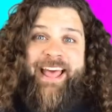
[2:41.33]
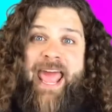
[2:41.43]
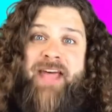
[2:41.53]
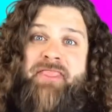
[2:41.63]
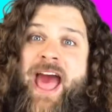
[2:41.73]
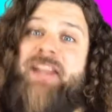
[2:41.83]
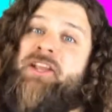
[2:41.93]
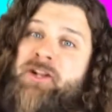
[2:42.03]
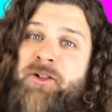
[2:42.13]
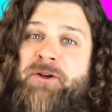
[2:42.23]
And that
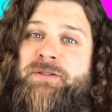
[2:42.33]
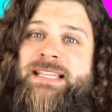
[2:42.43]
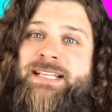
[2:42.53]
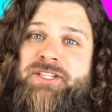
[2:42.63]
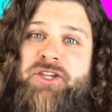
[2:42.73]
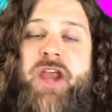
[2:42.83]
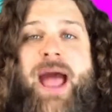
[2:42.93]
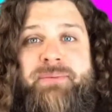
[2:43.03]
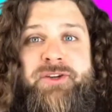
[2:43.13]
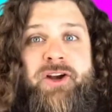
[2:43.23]
concludes this
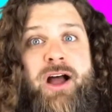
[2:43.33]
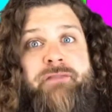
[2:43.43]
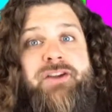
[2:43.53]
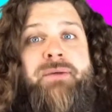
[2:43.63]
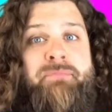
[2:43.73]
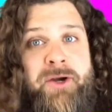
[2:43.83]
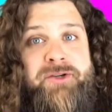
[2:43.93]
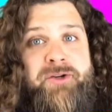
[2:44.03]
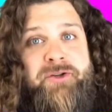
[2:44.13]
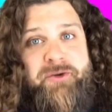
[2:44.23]
chapter of
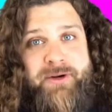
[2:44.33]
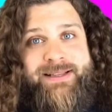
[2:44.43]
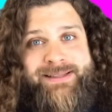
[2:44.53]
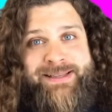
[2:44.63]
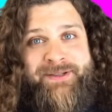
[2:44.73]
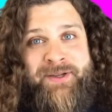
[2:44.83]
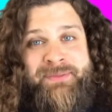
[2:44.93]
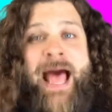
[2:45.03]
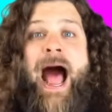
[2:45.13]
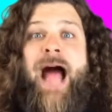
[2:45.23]
commercial
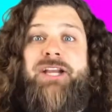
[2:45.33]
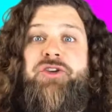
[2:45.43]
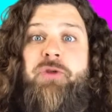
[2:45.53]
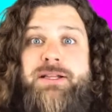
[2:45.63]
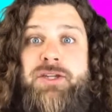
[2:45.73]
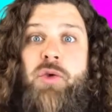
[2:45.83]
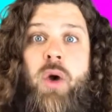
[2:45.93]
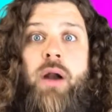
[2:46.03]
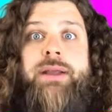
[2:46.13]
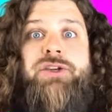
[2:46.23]
criticisms. I trust you
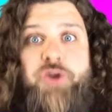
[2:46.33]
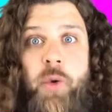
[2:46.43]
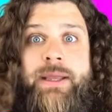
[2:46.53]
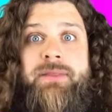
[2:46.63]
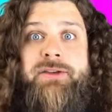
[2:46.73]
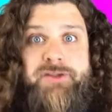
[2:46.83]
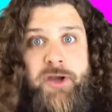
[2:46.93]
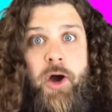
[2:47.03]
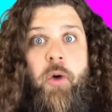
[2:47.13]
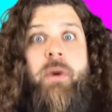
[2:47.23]
are enjoying the
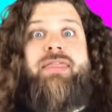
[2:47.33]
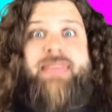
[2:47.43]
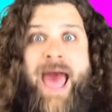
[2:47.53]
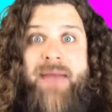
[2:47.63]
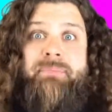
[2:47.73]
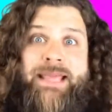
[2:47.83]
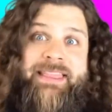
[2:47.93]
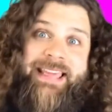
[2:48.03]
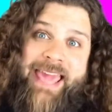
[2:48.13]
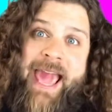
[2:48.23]
show. With that
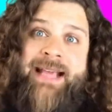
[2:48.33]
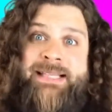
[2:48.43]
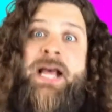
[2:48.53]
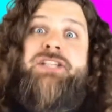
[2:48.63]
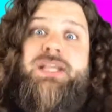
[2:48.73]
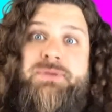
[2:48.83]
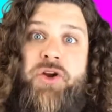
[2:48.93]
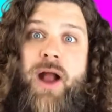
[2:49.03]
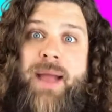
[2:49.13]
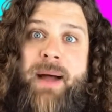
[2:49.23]
being the case,
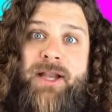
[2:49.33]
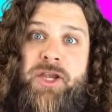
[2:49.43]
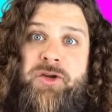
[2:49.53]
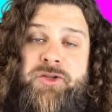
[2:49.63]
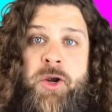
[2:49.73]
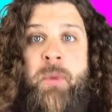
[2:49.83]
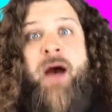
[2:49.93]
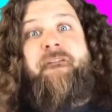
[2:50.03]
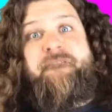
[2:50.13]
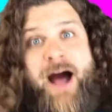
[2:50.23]
subscribe on YouTube,
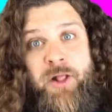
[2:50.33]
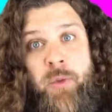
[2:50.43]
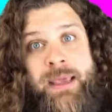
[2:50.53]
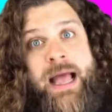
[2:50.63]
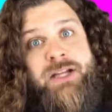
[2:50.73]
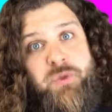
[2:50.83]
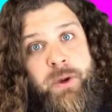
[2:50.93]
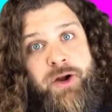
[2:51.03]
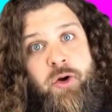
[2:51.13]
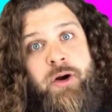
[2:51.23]
follow me on
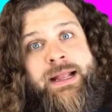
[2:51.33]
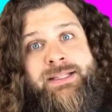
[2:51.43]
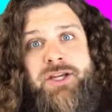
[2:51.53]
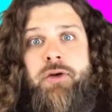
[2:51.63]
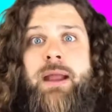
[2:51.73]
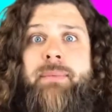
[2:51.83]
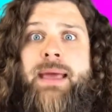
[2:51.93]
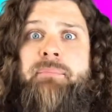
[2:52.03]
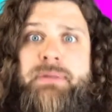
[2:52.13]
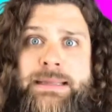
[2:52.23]
Twitter or Instagram,
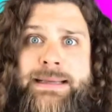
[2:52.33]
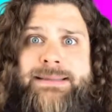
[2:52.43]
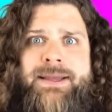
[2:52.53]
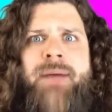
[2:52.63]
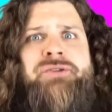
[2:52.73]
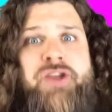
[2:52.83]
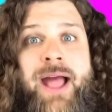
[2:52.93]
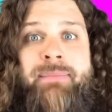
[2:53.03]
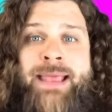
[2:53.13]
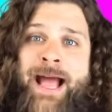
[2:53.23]
and please come
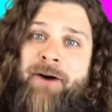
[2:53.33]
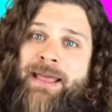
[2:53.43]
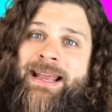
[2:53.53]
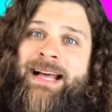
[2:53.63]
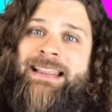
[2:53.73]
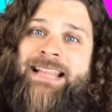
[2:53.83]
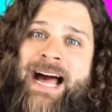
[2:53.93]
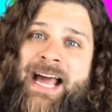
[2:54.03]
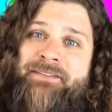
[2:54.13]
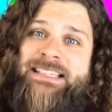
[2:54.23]
check me out at a
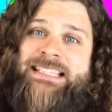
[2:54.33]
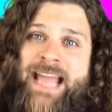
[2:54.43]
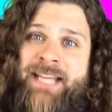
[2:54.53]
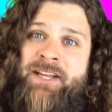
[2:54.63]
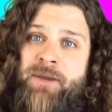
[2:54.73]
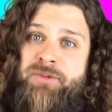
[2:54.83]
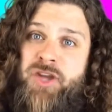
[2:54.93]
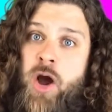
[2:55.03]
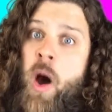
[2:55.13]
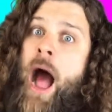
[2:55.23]
live stand-up
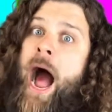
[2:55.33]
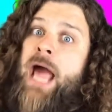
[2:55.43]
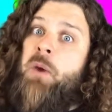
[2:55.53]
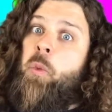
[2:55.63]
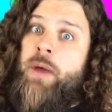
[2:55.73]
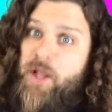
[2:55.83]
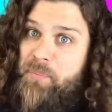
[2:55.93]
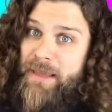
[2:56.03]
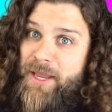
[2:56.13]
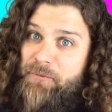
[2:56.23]
show. I will
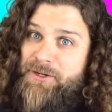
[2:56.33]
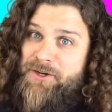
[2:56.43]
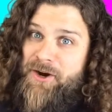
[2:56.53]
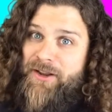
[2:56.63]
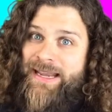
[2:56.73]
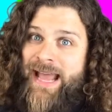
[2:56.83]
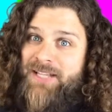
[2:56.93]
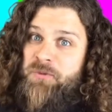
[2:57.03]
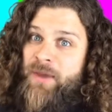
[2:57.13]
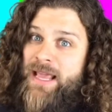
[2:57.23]
be returning
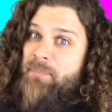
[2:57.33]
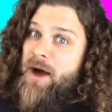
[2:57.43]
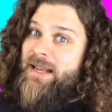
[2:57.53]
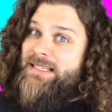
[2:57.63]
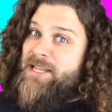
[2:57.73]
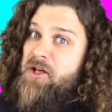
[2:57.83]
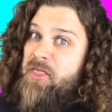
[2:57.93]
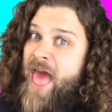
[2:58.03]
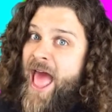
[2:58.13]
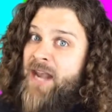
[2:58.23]
next week, but until
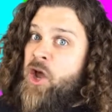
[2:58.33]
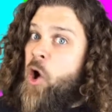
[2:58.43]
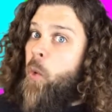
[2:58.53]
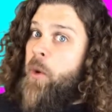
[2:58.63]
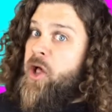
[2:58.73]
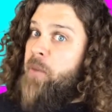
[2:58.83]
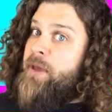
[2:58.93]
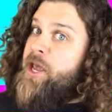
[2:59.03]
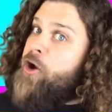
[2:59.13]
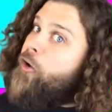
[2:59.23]
then, we'll
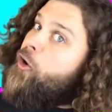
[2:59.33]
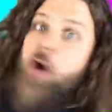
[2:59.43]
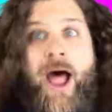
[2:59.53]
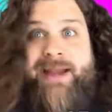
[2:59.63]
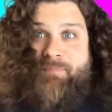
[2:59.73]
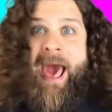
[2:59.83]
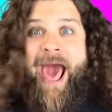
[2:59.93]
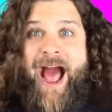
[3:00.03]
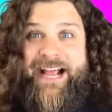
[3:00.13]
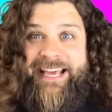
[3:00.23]
be right back!